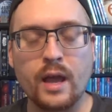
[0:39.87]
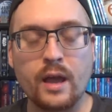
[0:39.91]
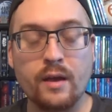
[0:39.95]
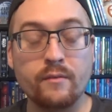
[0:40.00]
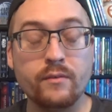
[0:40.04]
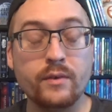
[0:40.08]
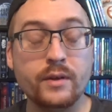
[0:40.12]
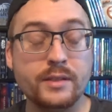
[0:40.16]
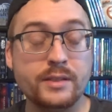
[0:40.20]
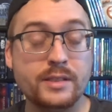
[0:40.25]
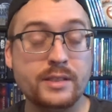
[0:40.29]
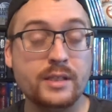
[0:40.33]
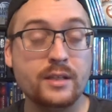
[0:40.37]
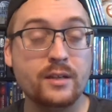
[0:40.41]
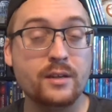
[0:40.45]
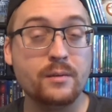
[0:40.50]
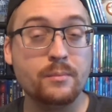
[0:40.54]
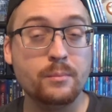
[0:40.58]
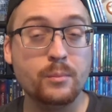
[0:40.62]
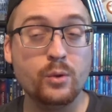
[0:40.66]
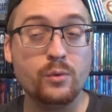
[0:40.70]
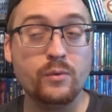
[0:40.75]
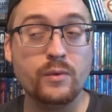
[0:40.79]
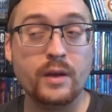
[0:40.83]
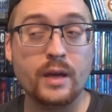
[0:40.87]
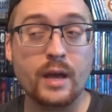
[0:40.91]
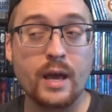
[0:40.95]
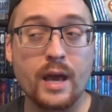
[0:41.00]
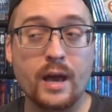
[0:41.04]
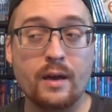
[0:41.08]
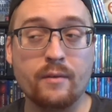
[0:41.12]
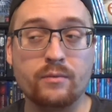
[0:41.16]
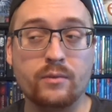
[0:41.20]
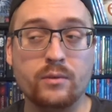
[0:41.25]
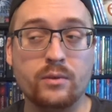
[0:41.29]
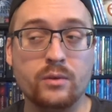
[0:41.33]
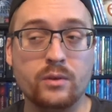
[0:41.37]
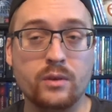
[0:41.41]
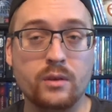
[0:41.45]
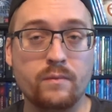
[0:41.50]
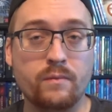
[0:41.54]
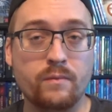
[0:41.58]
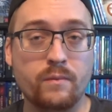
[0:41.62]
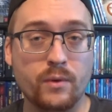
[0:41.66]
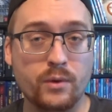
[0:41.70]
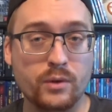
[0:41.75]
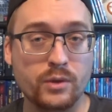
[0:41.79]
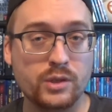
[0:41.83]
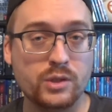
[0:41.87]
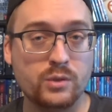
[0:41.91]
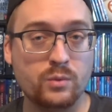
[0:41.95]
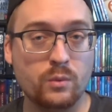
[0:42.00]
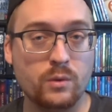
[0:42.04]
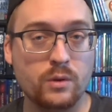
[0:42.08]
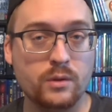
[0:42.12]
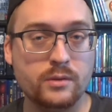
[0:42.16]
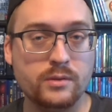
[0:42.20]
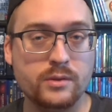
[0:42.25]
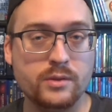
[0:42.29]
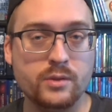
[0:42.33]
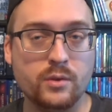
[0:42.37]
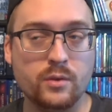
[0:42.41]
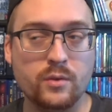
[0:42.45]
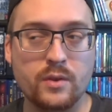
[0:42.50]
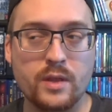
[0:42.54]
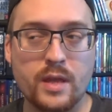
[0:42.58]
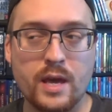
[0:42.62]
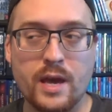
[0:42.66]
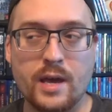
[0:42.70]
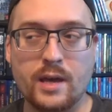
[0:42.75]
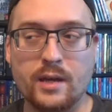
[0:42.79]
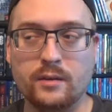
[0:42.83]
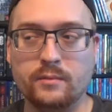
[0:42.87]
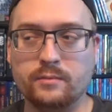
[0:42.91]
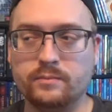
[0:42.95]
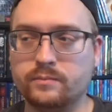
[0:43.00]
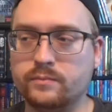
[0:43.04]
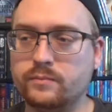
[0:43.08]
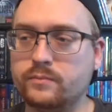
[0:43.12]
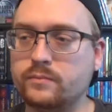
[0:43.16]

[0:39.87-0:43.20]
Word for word: every single movie after the first one. So that